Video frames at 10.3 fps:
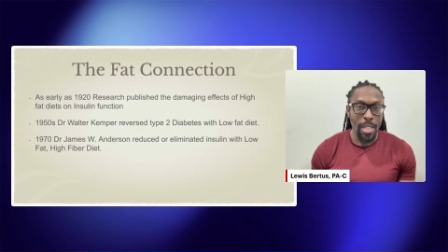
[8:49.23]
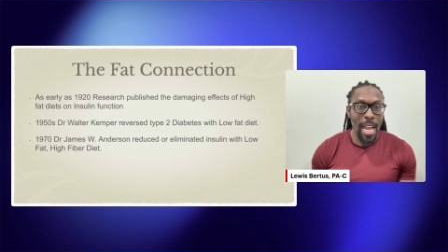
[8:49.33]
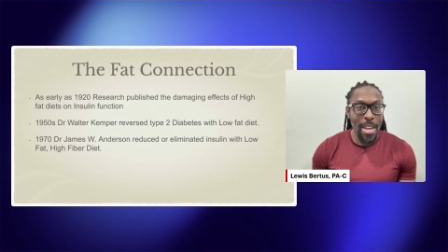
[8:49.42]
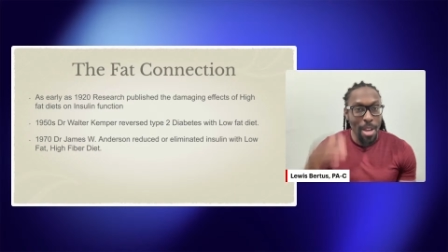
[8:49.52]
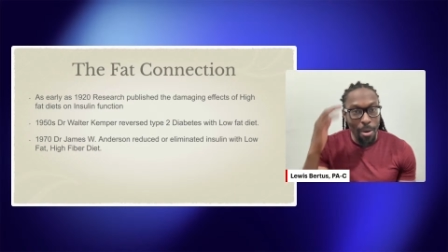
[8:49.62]

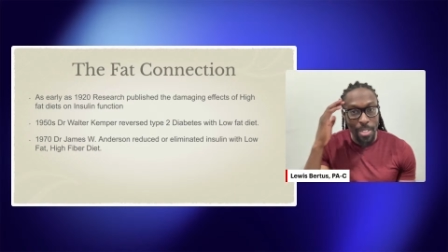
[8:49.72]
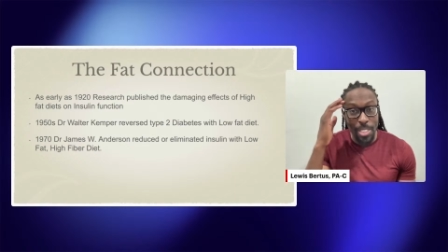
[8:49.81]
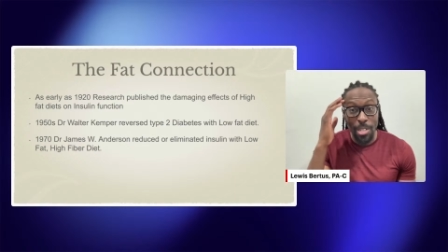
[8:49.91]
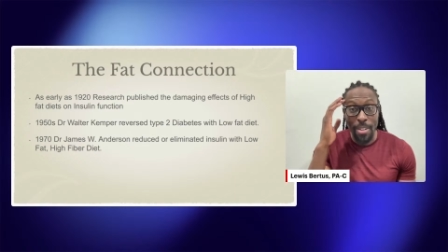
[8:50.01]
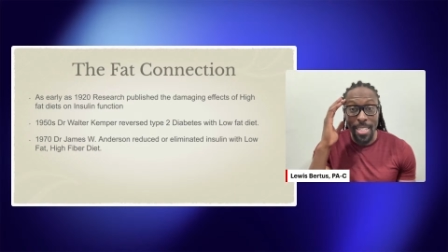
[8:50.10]
I know
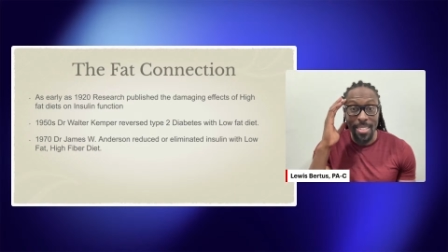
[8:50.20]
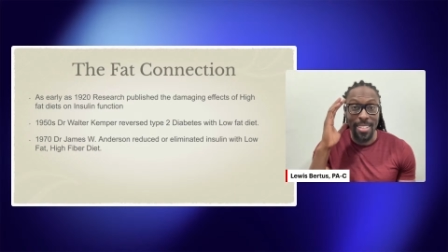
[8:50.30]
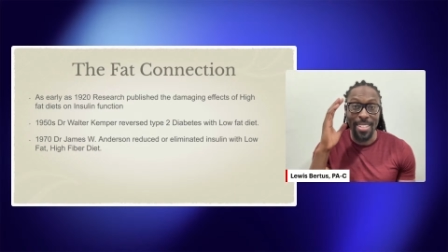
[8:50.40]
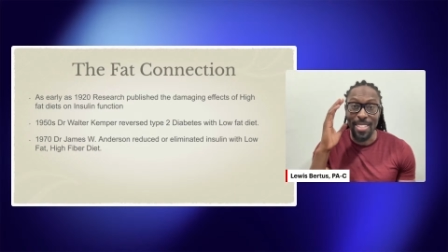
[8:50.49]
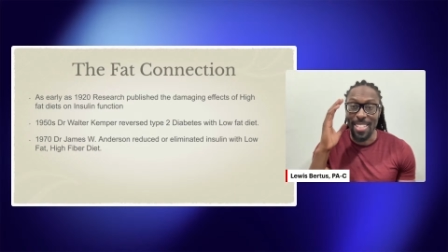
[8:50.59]
it's
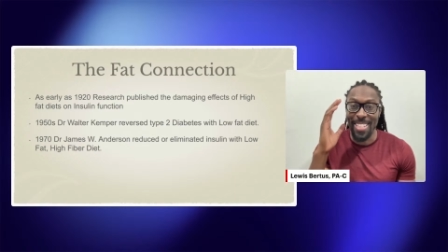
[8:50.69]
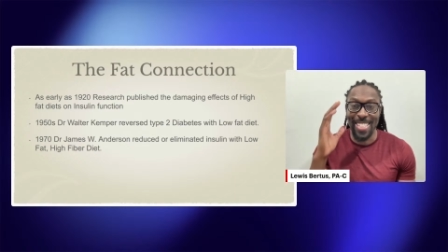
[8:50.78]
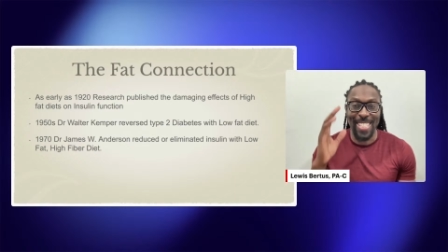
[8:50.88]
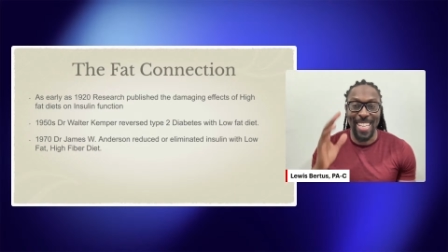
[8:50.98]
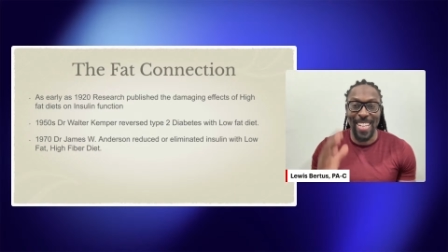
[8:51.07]
crazy. It
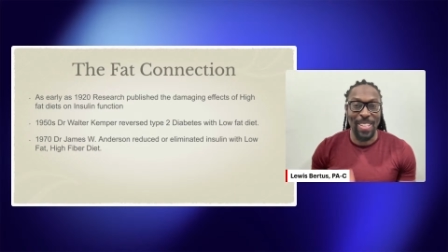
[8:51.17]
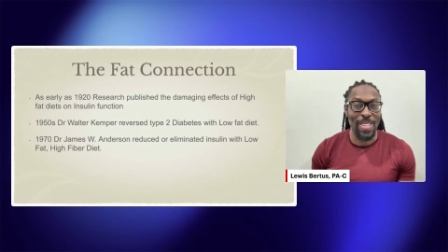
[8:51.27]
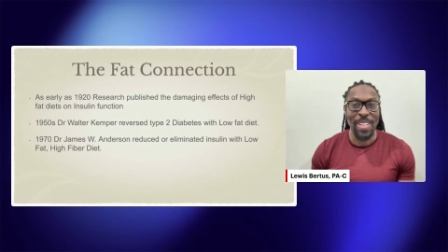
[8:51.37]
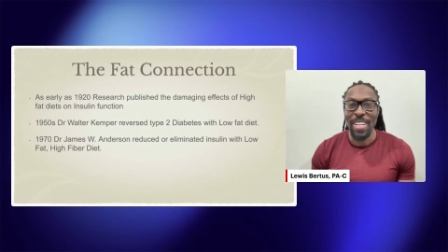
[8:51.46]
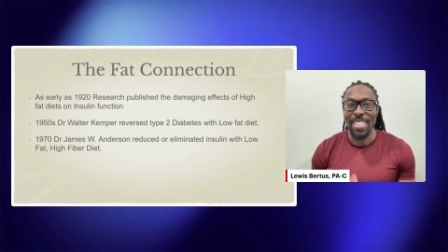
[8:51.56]

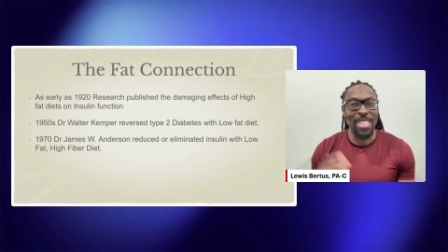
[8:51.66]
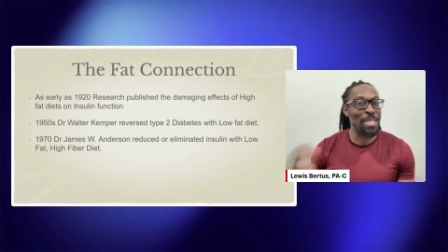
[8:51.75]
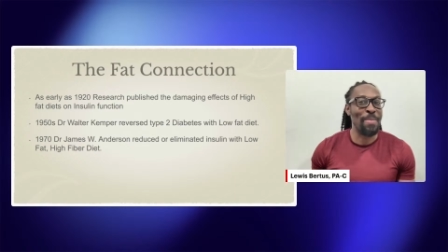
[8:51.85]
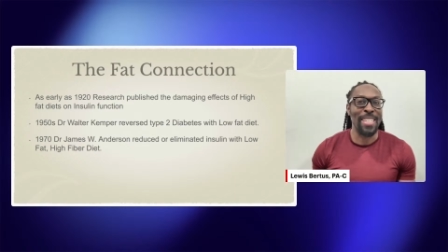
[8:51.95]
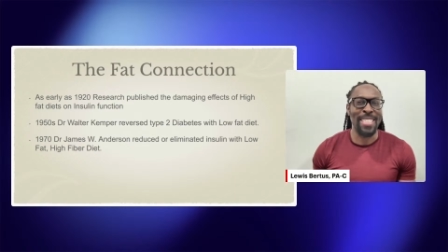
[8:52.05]

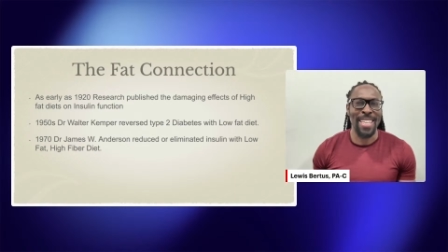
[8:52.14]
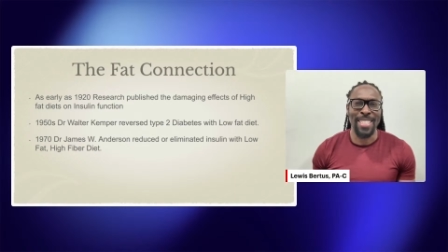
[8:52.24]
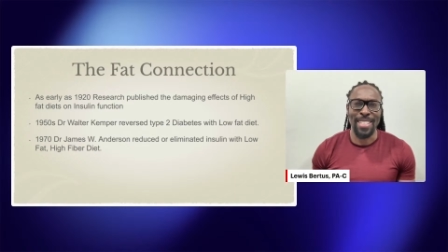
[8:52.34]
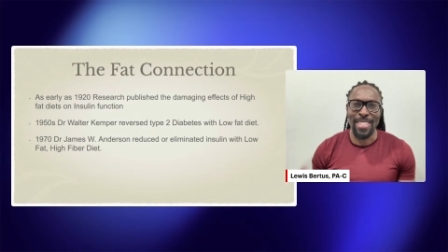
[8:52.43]
doesn't make sense,